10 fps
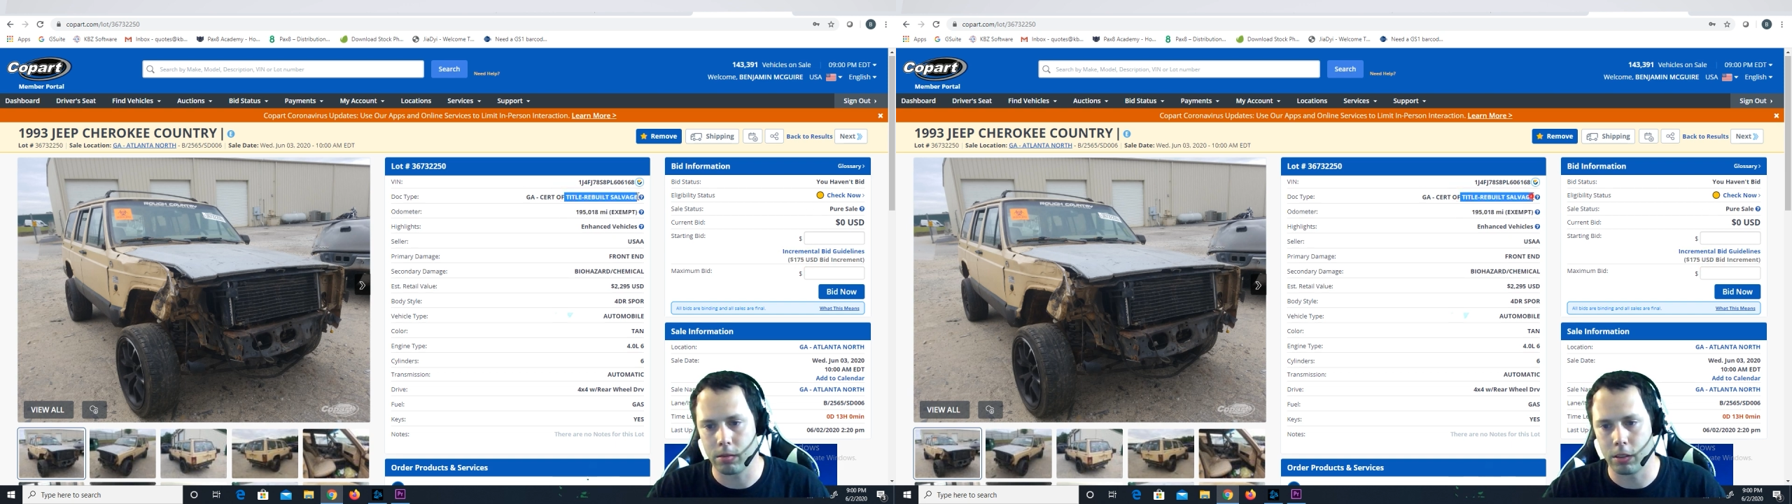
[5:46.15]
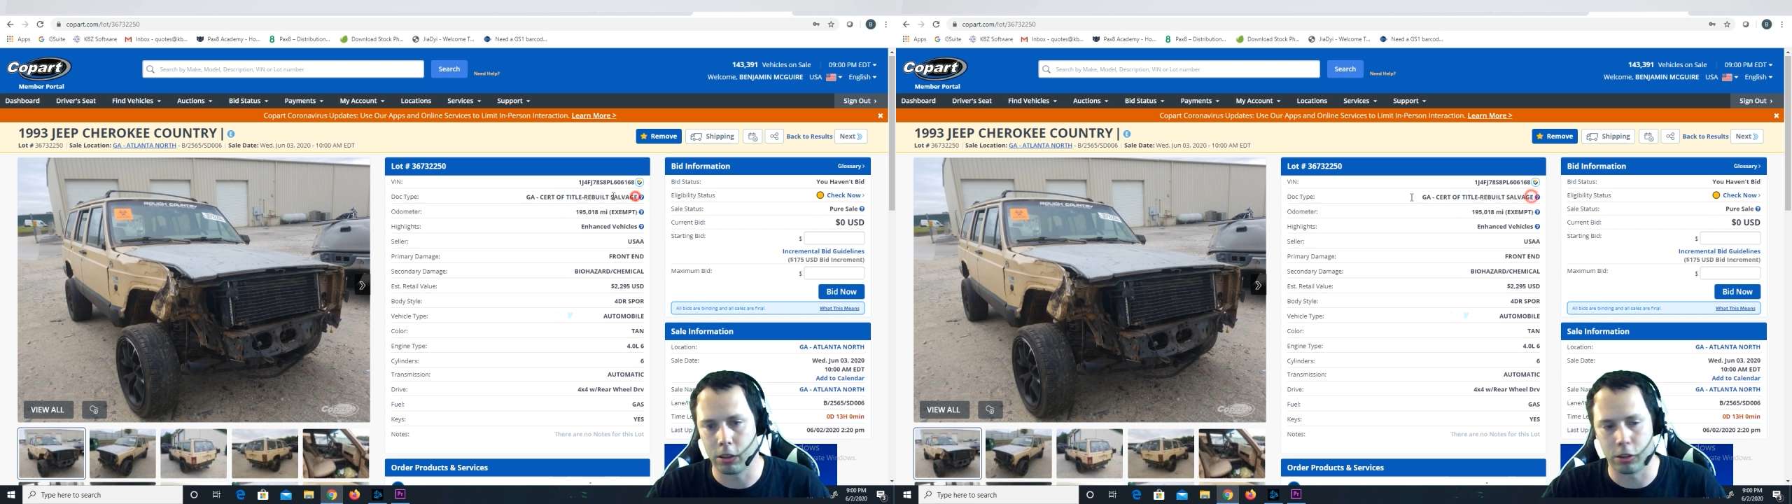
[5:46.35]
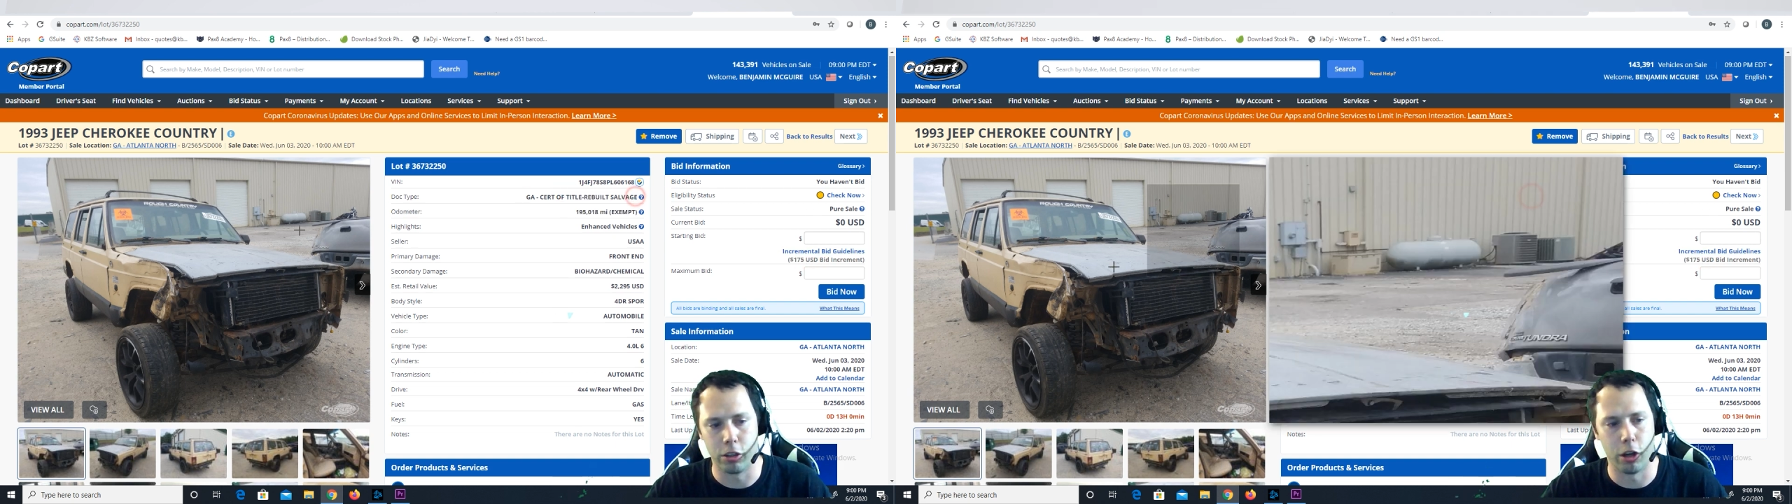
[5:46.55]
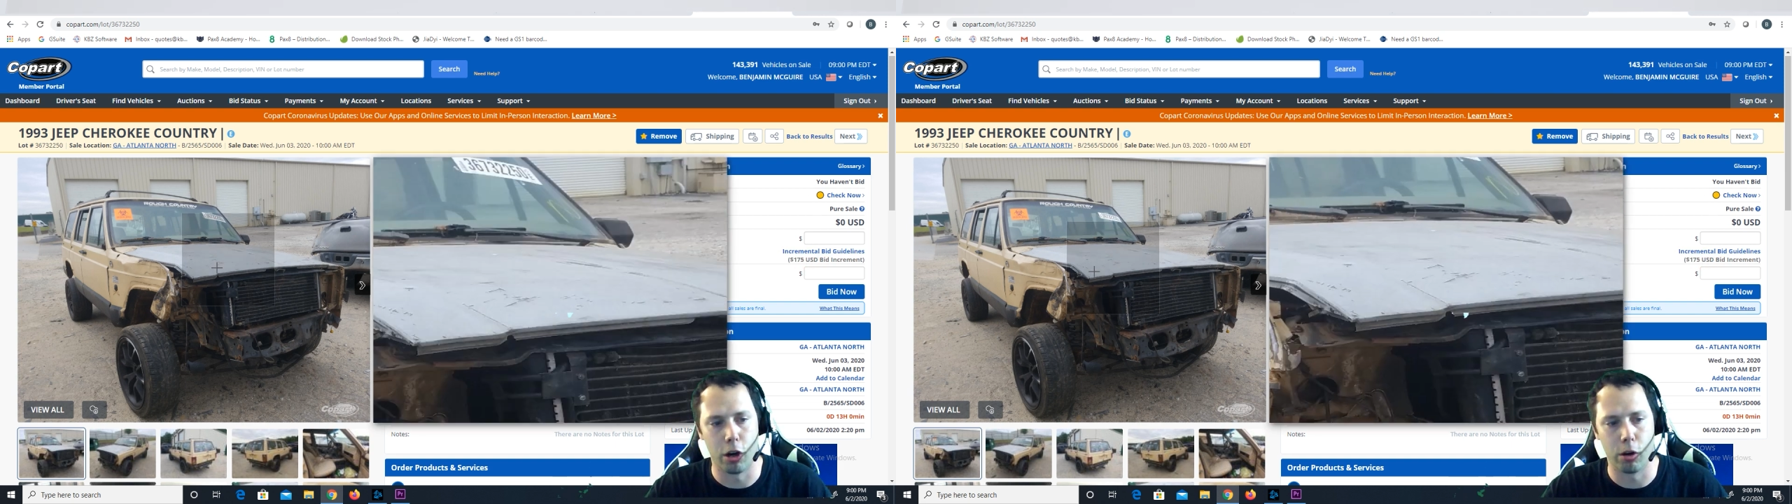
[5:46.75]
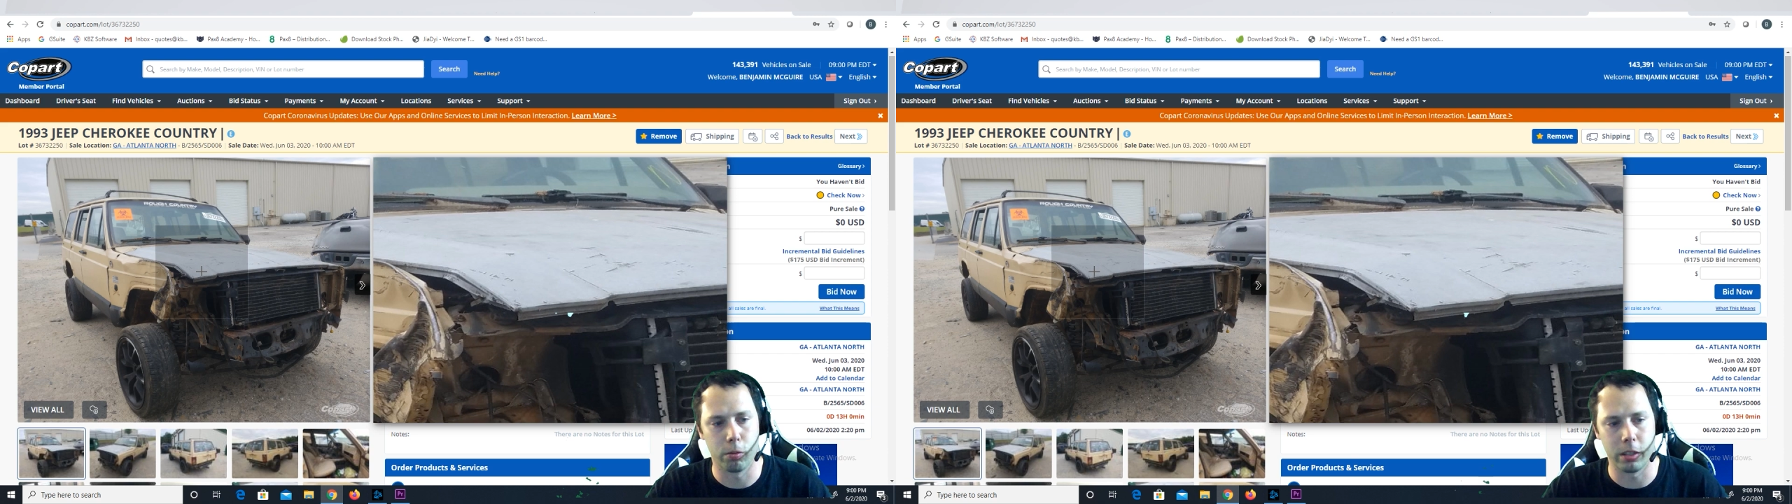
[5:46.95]
There's
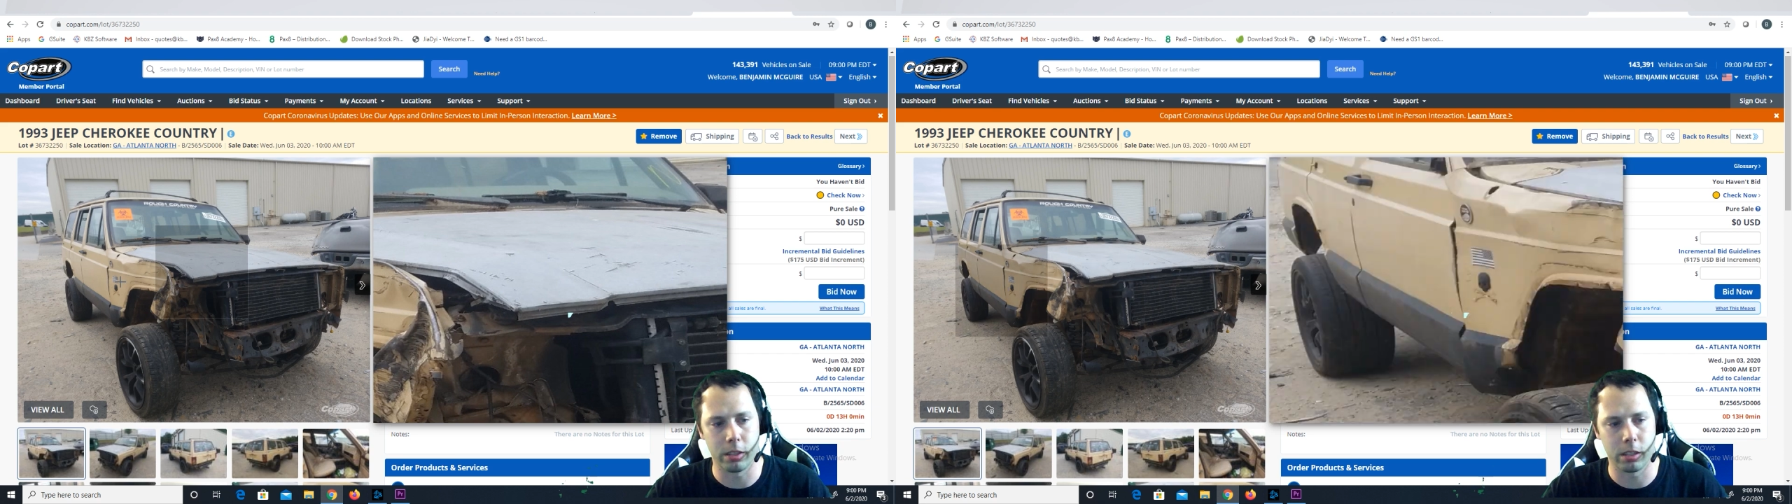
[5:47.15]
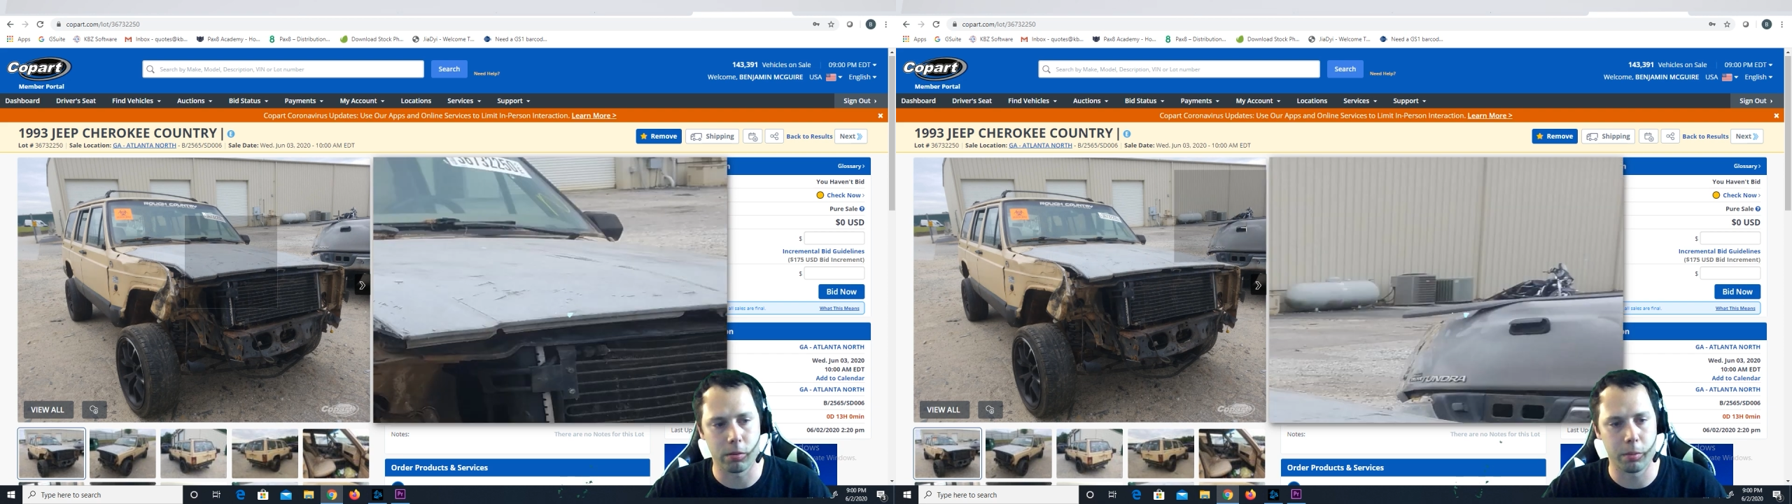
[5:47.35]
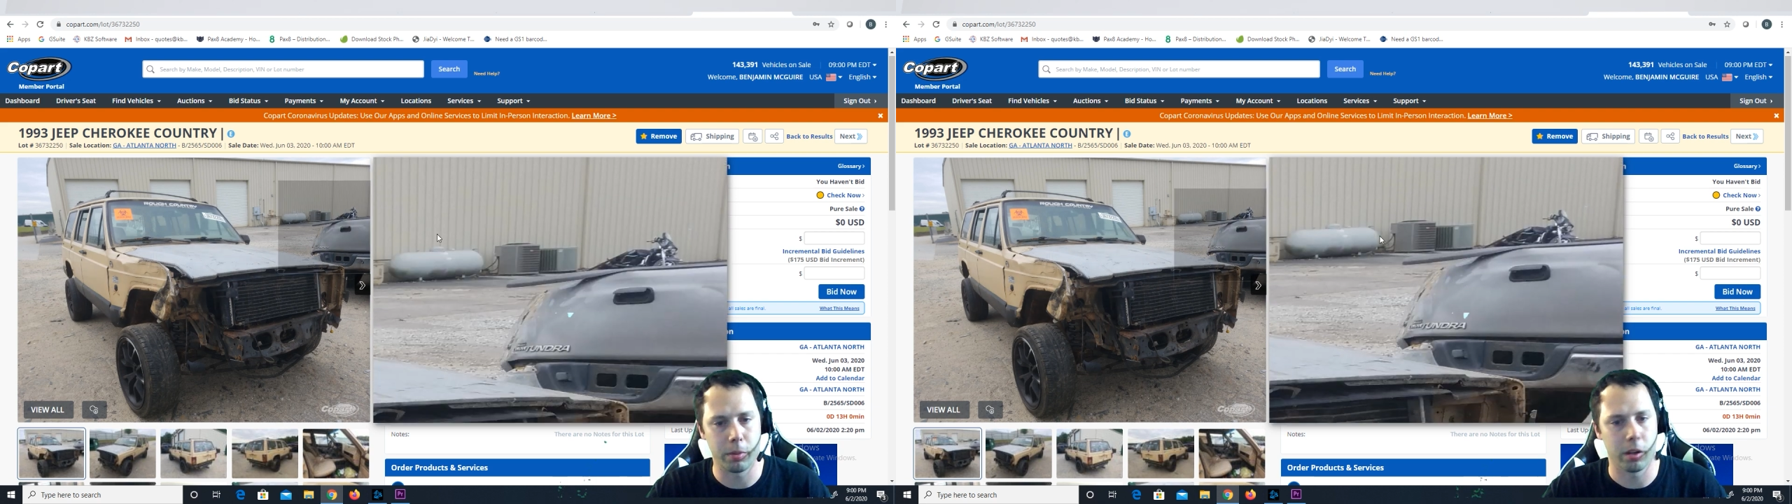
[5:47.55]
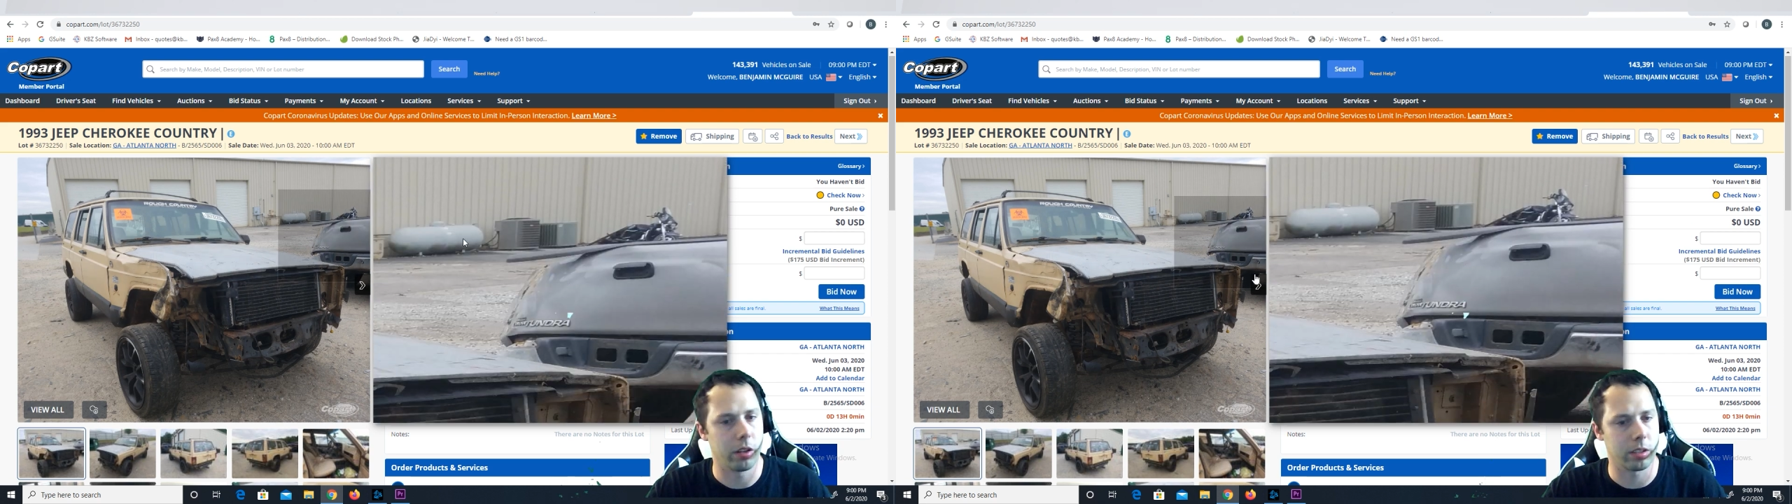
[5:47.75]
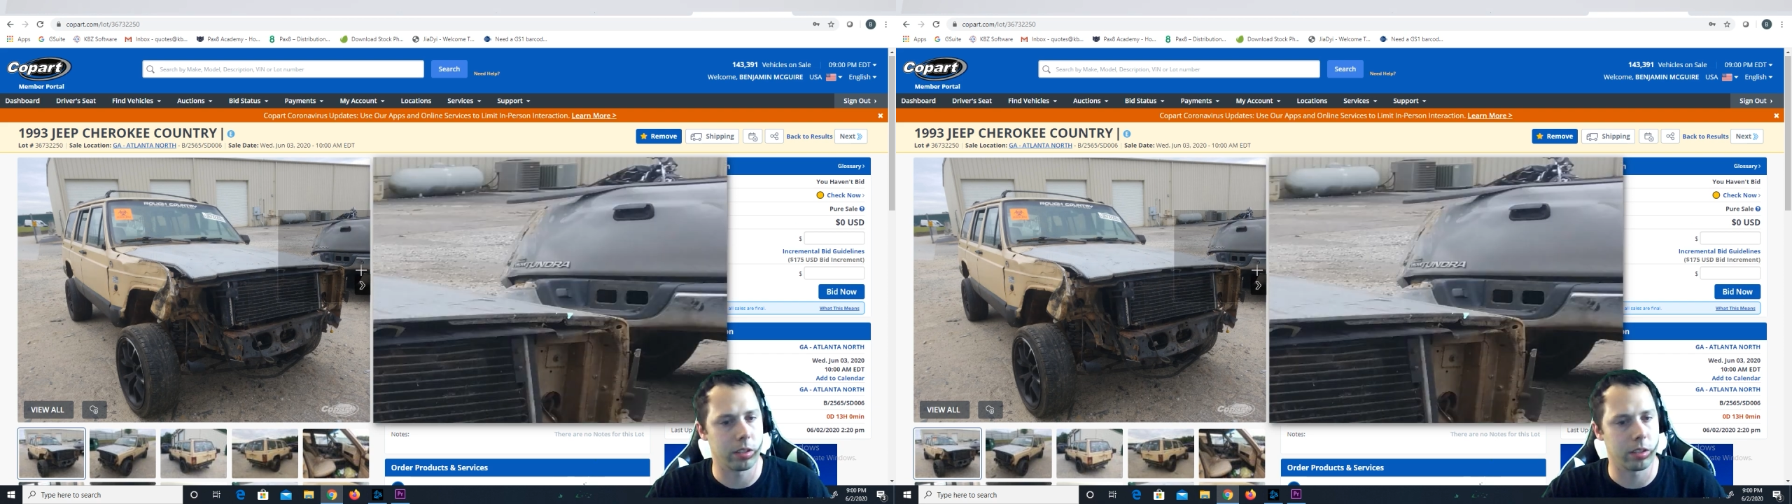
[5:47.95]
no reason to rebuild this